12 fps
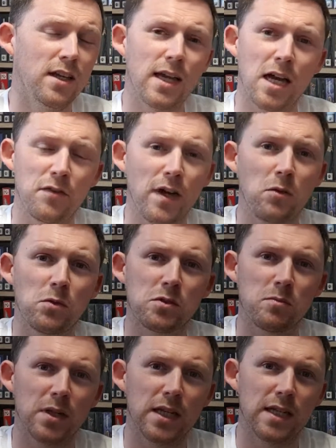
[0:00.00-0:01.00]
if I
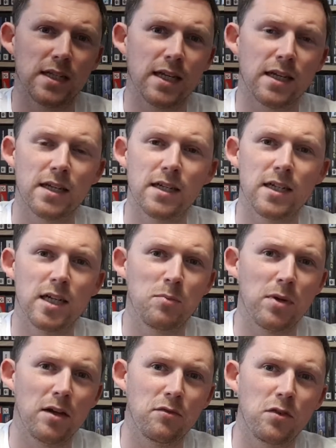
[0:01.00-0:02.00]
wasn't playing like a
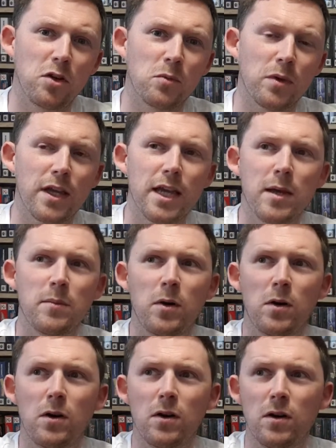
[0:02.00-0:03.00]
platform game
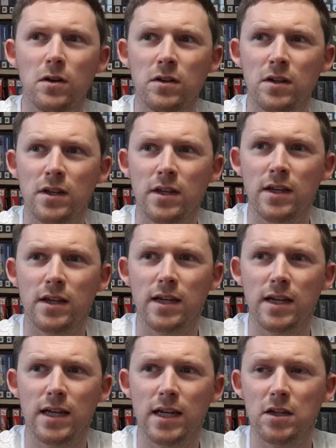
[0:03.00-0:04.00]
or
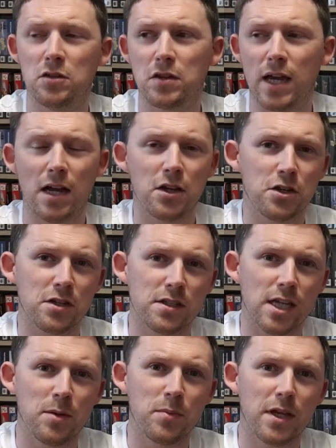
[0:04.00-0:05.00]
another action
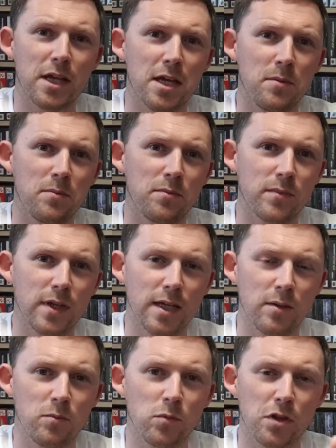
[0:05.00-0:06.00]
type game
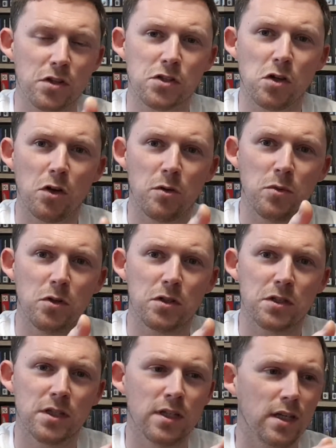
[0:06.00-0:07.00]
with a story mode,
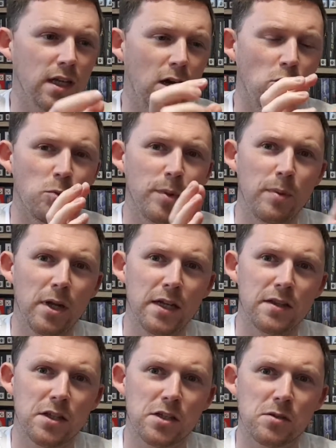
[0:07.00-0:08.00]
I will be playing
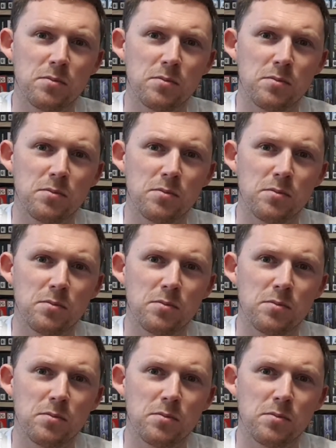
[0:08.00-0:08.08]
this